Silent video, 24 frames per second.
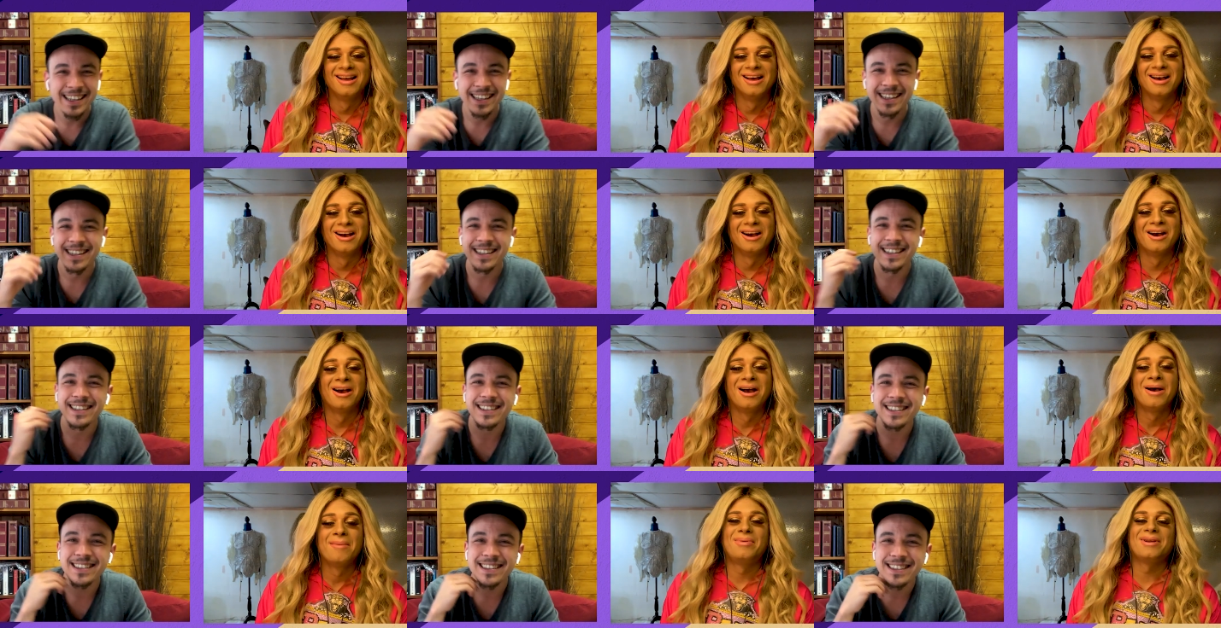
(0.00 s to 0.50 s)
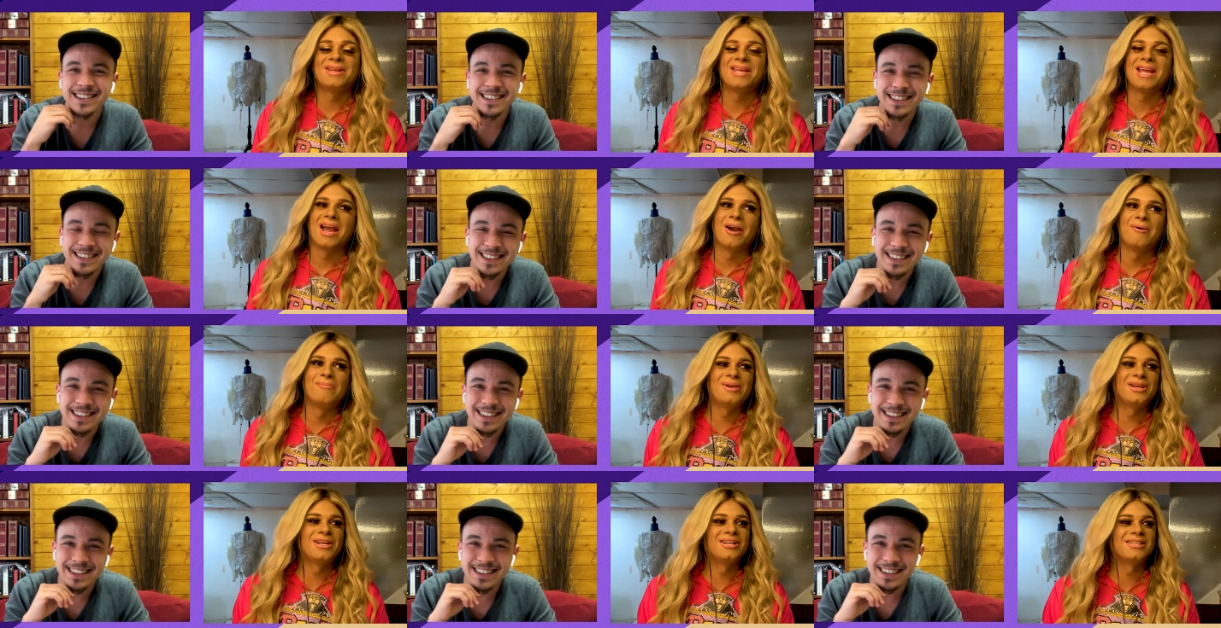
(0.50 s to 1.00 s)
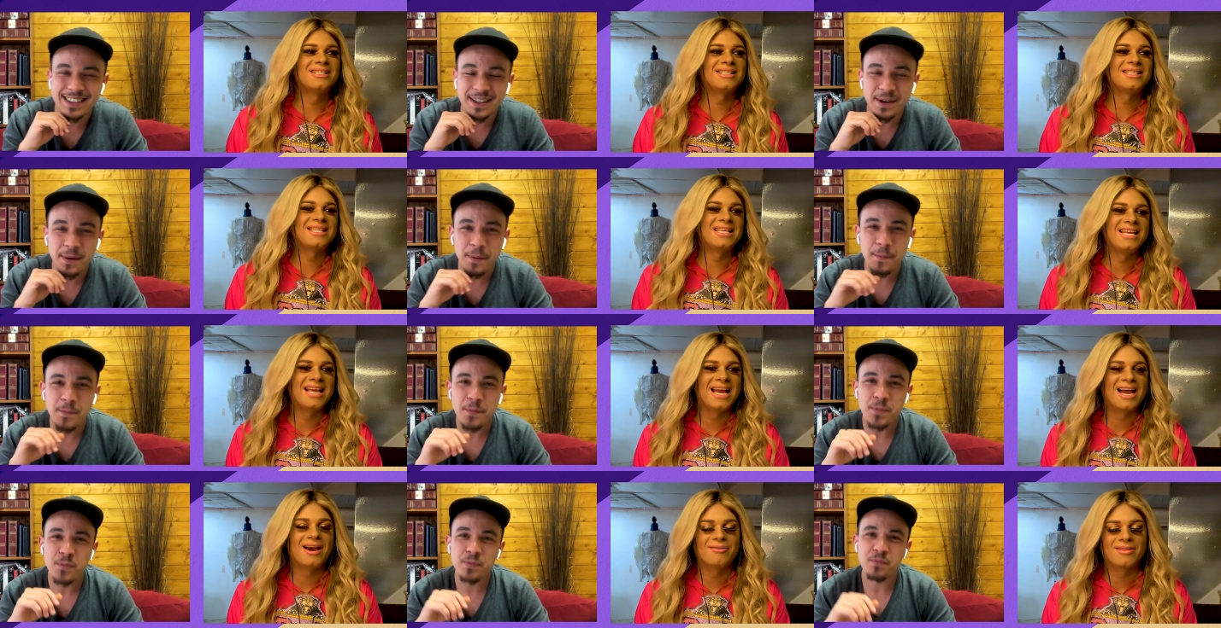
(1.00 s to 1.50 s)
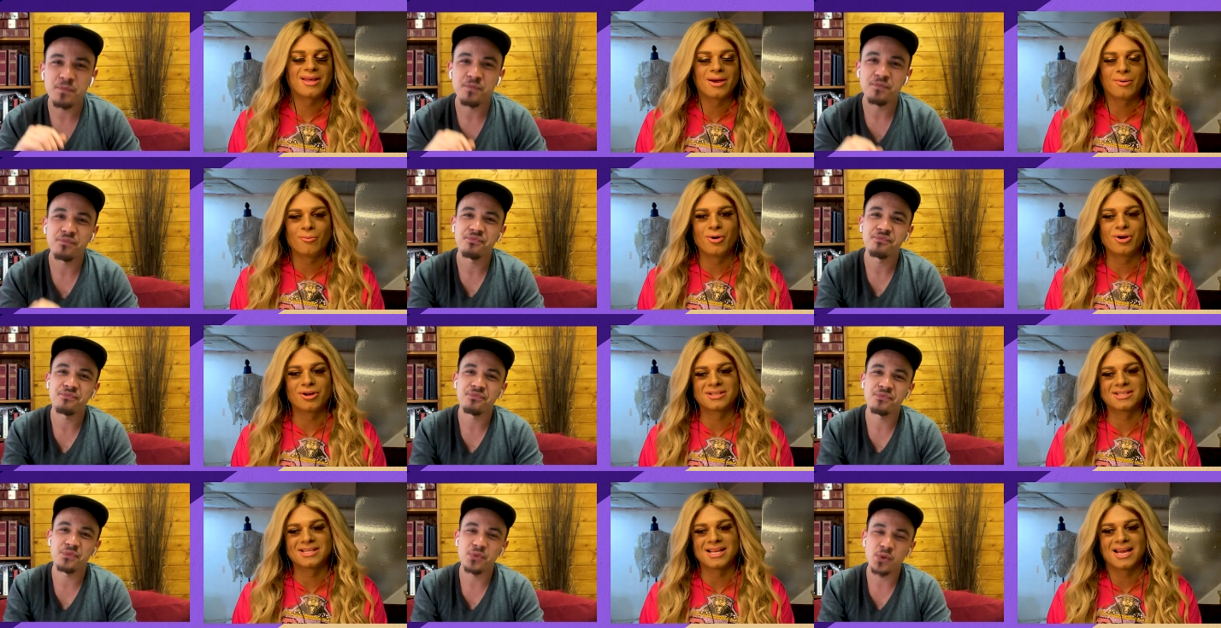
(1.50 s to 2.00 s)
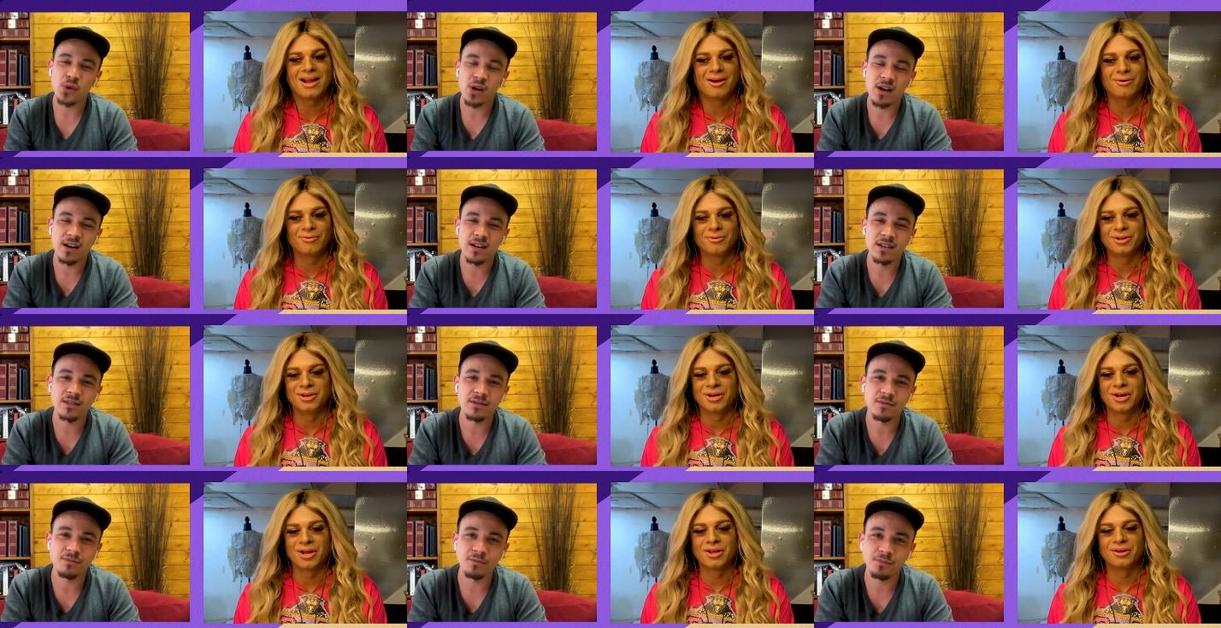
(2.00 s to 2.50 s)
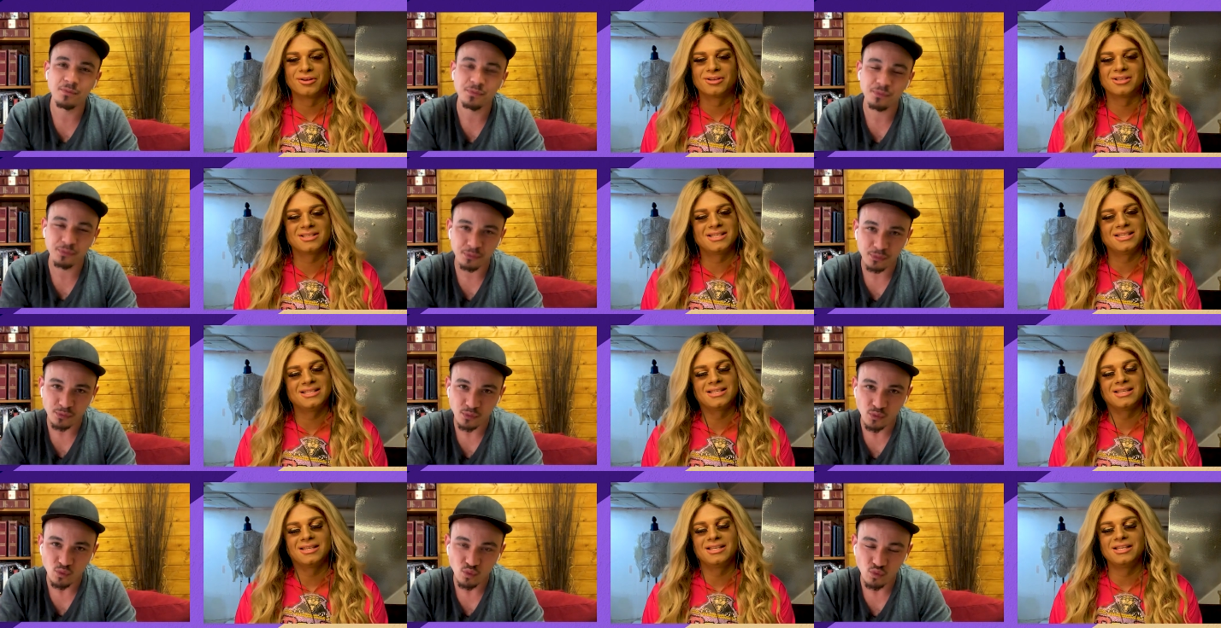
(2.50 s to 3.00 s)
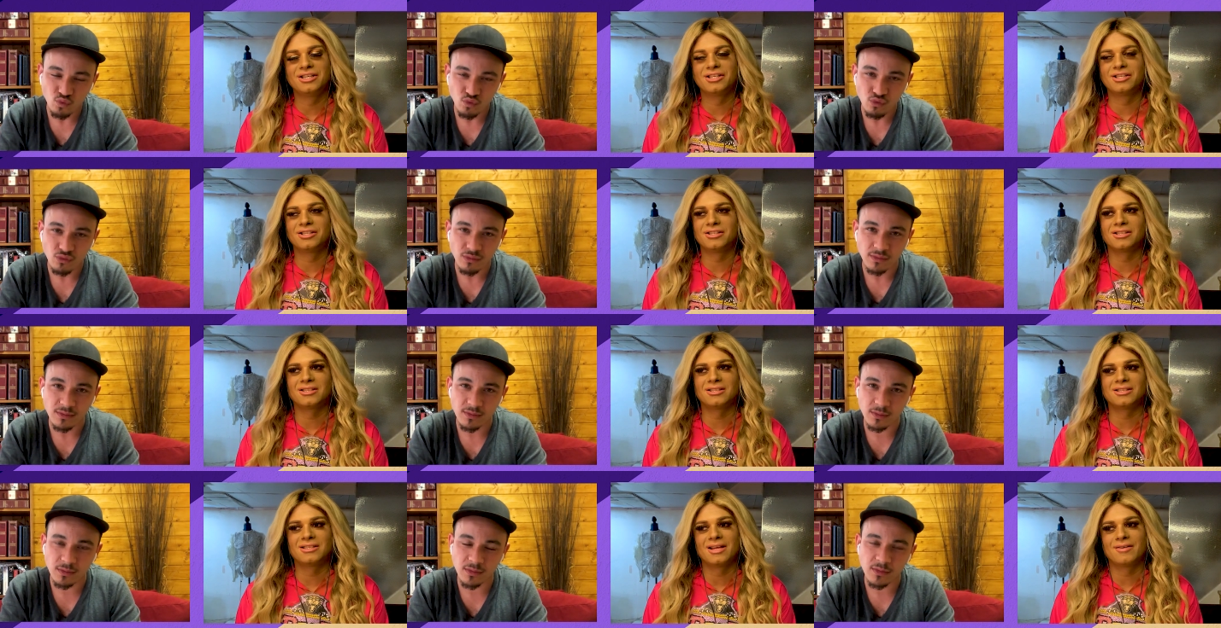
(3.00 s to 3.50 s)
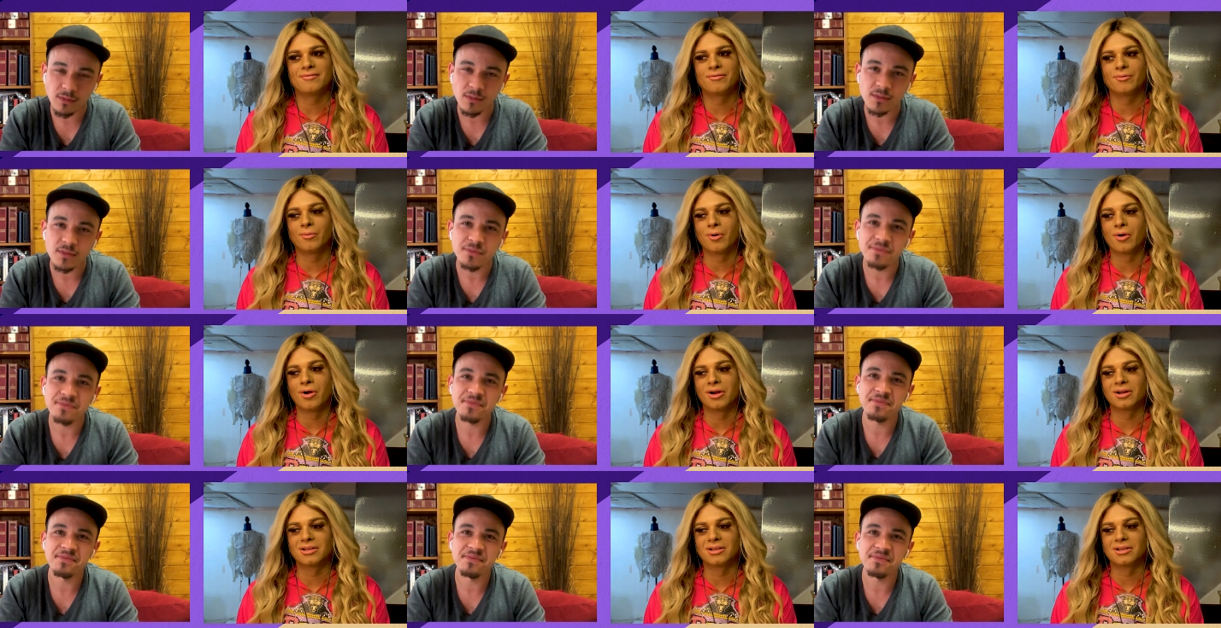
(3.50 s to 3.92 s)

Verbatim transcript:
Speaker 1: Uh, but yeah, it'll be good to see how that works out, you know, because these allegiances never work.